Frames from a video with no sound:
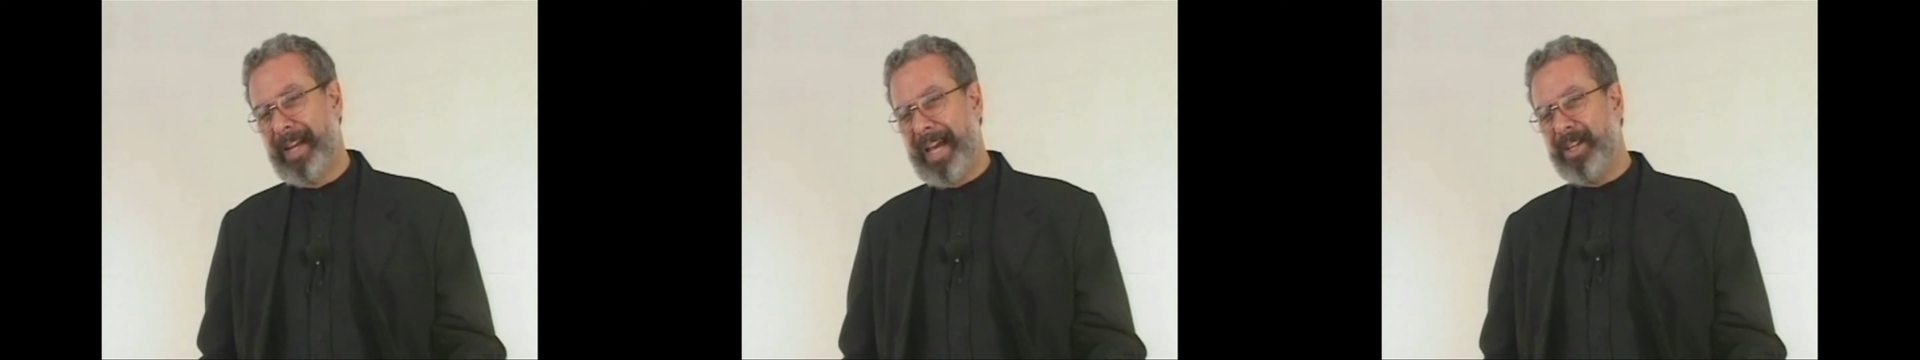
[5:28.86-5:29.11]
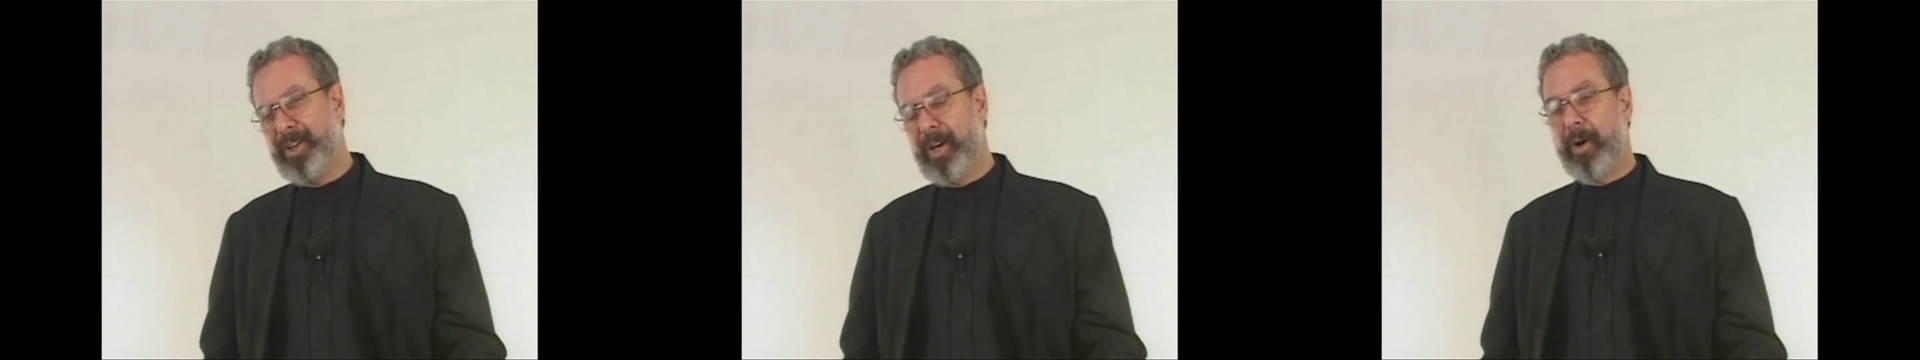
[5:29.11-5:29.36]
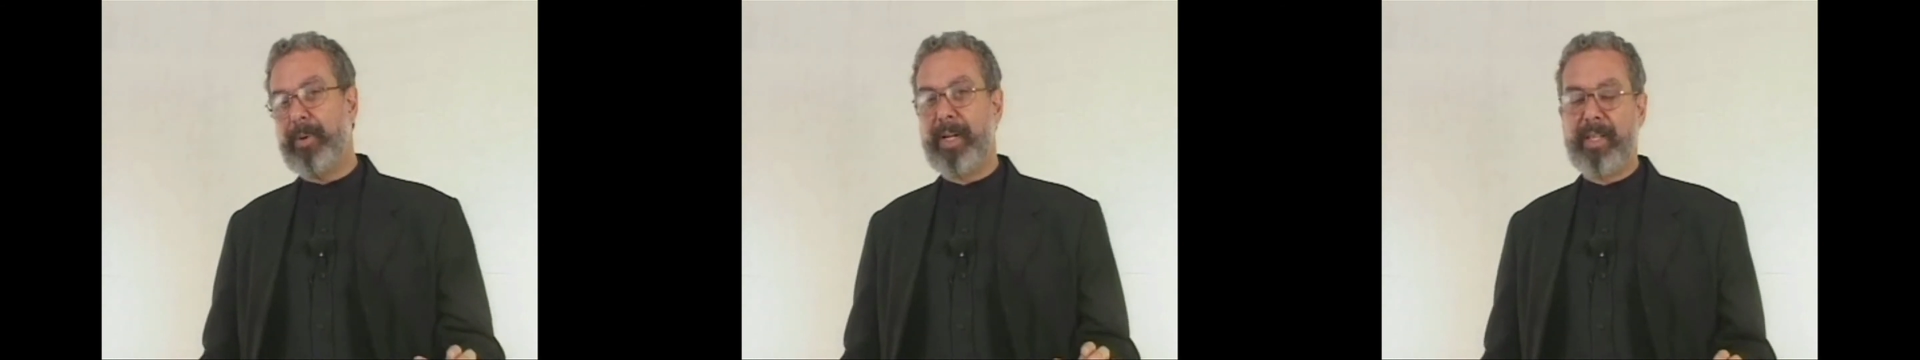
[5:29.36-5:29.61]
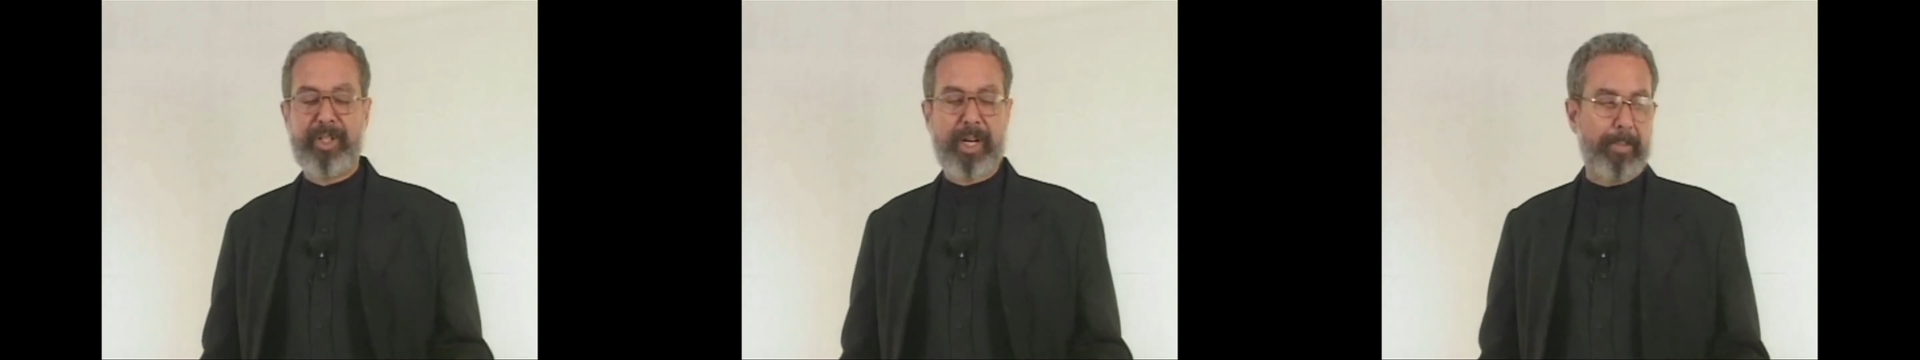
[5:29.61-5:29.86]
And you go into
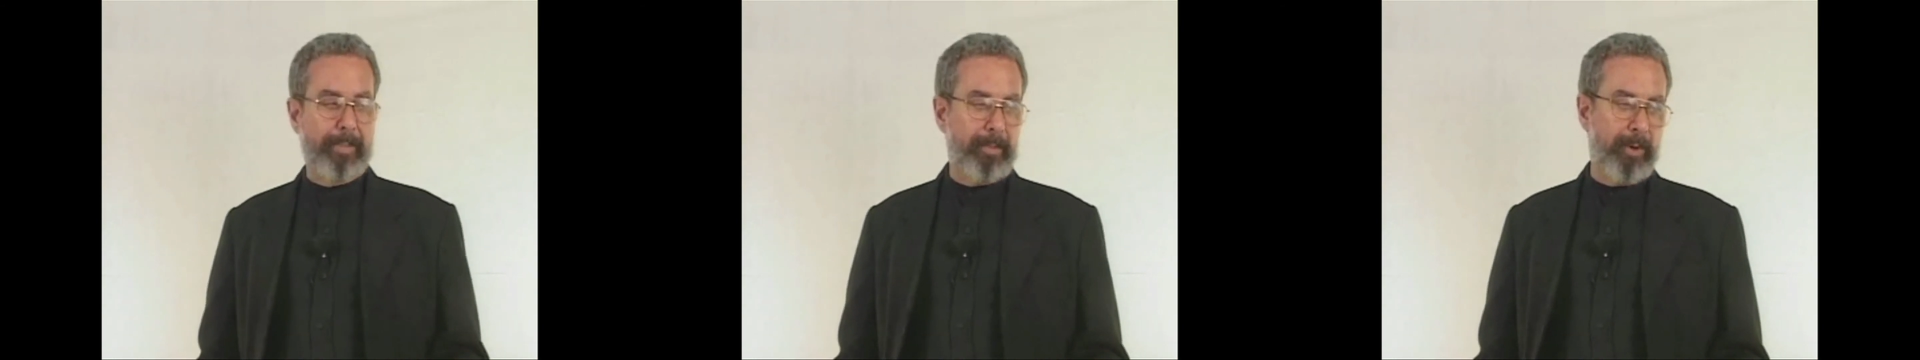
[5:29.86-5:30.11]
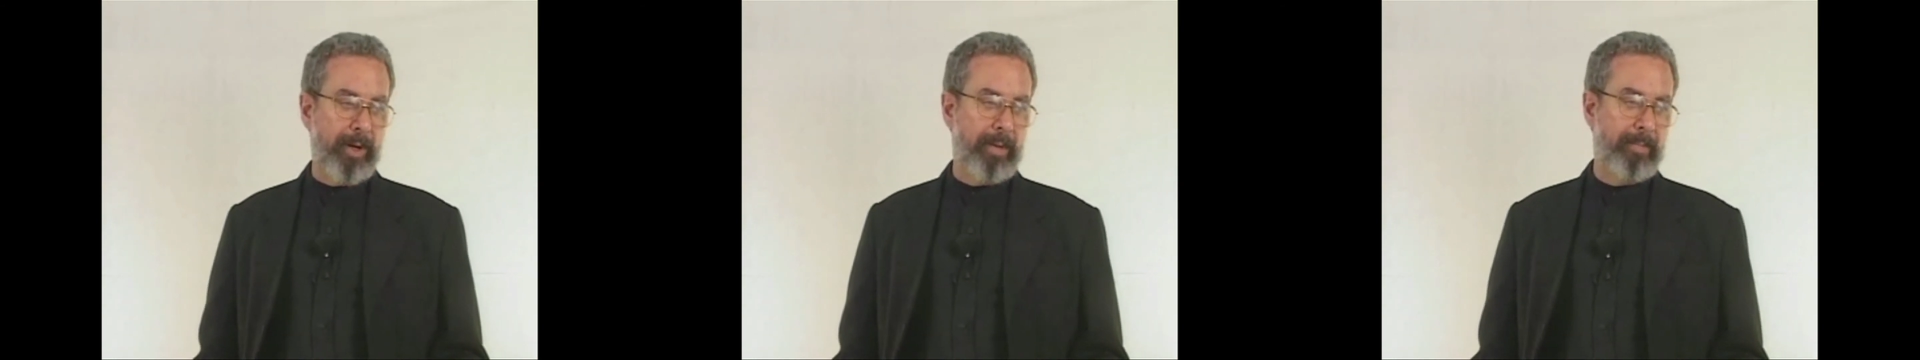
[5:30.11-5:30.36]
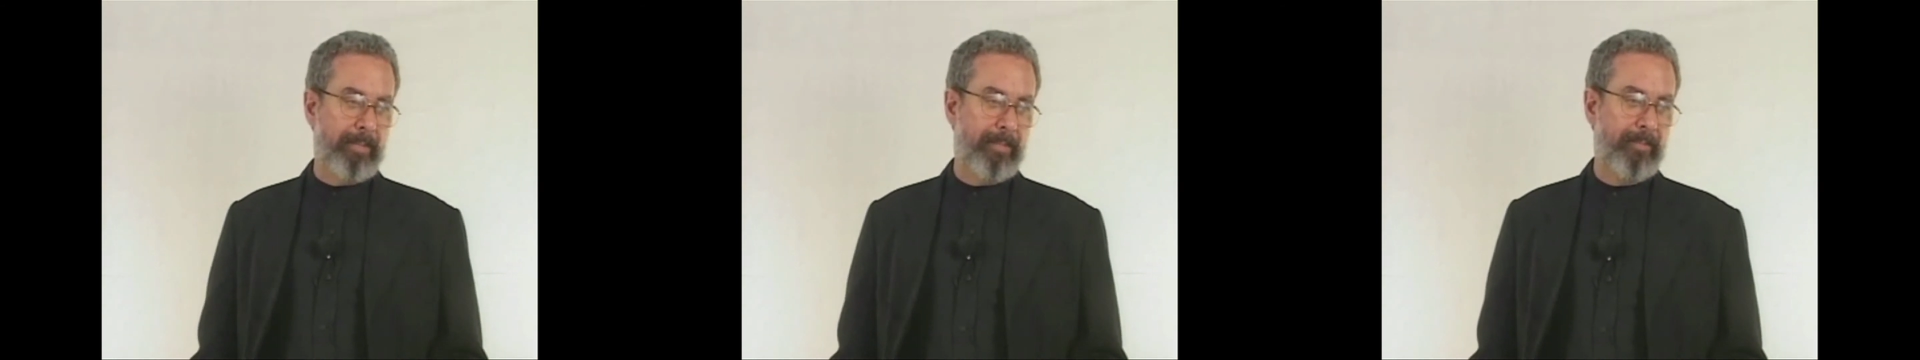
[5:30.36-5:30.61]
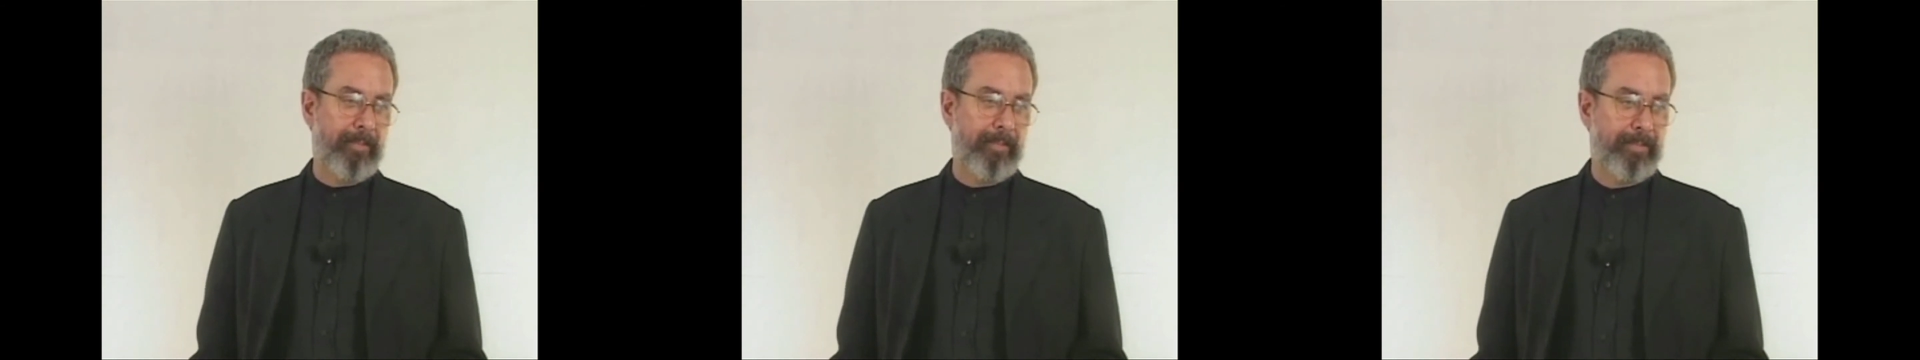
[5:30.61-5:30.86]
the shopping mall,
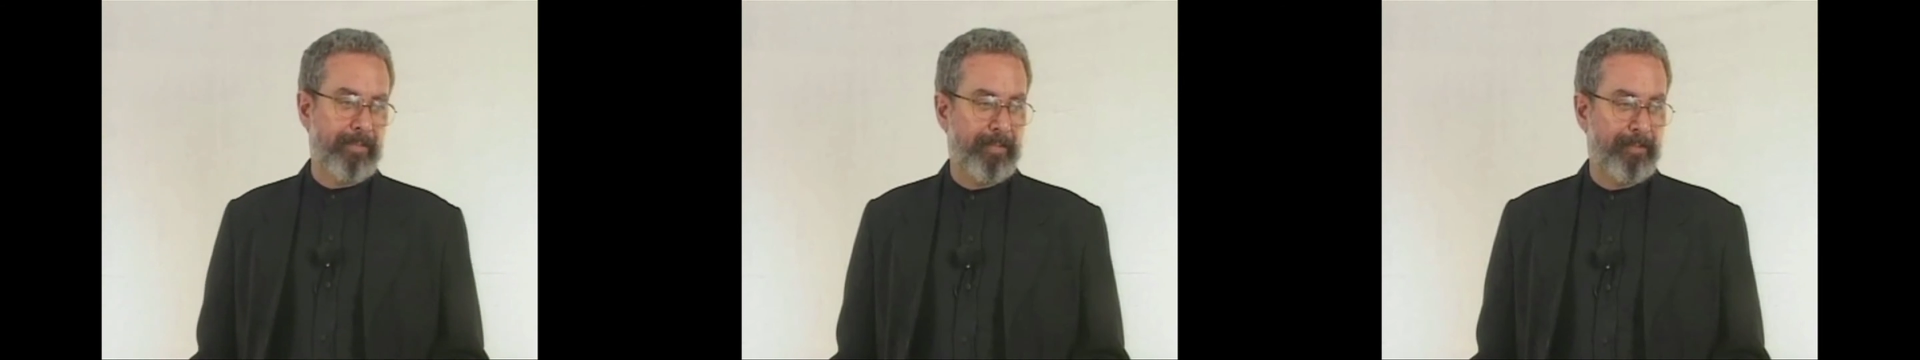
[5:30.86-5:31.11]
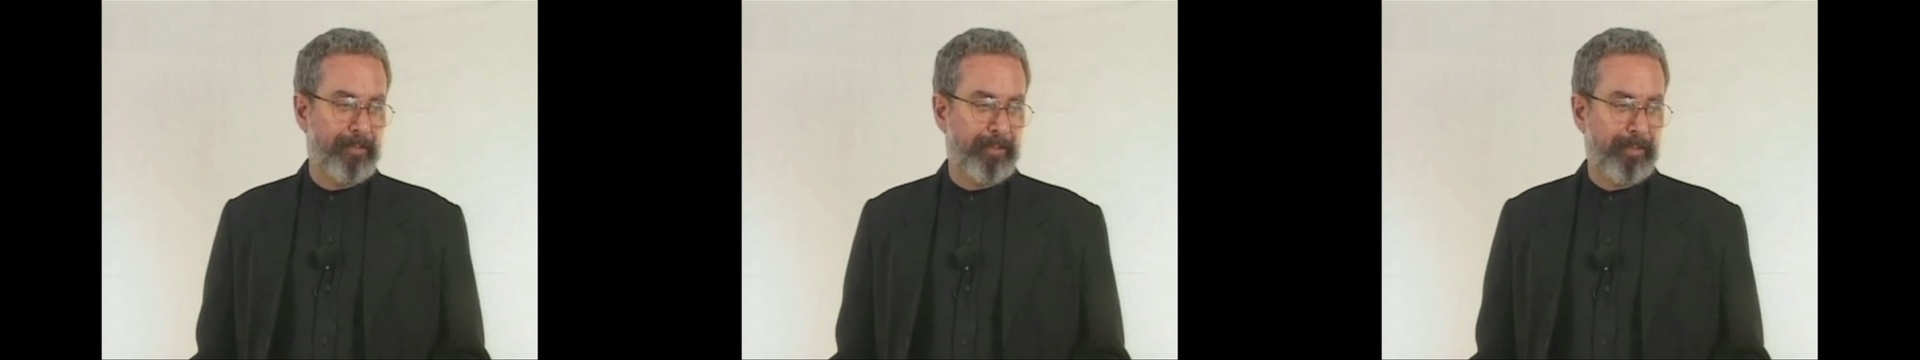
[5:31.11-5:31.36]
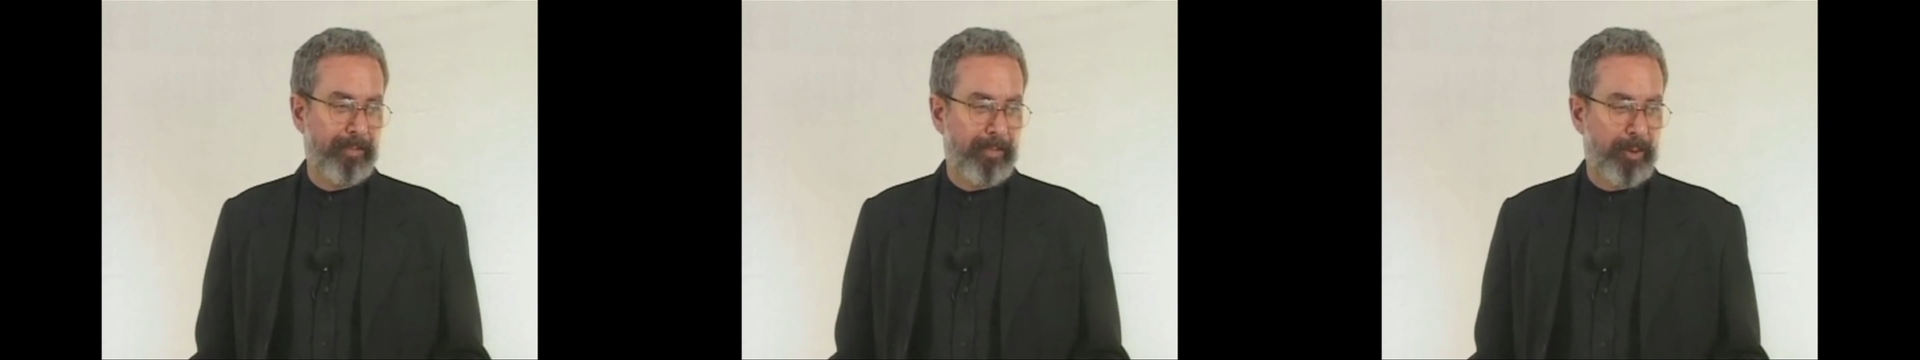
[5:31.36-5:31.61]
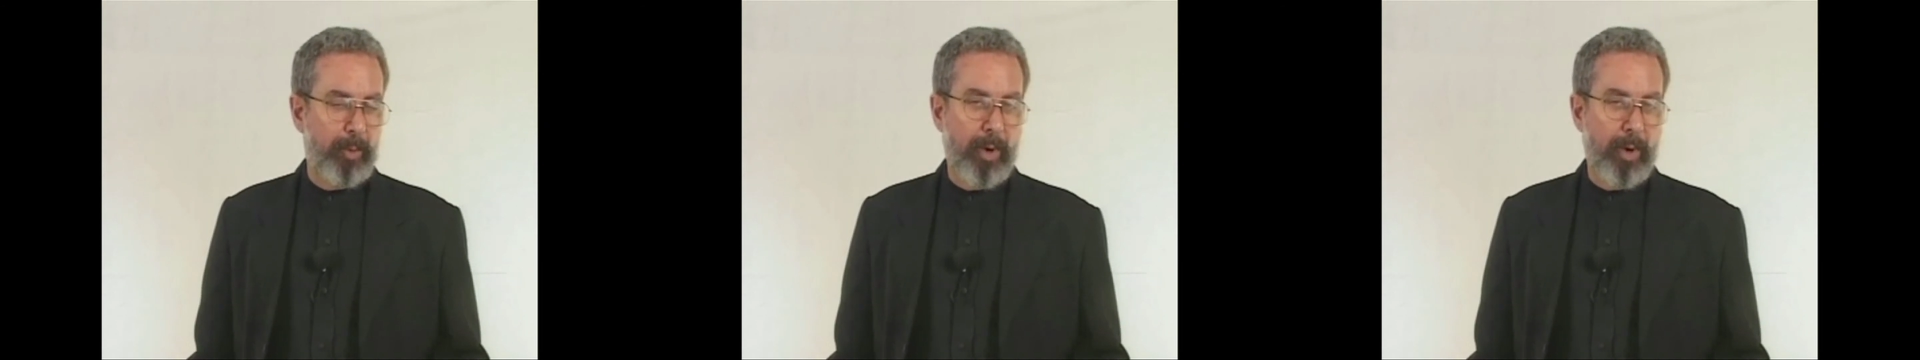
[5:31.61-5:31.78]
you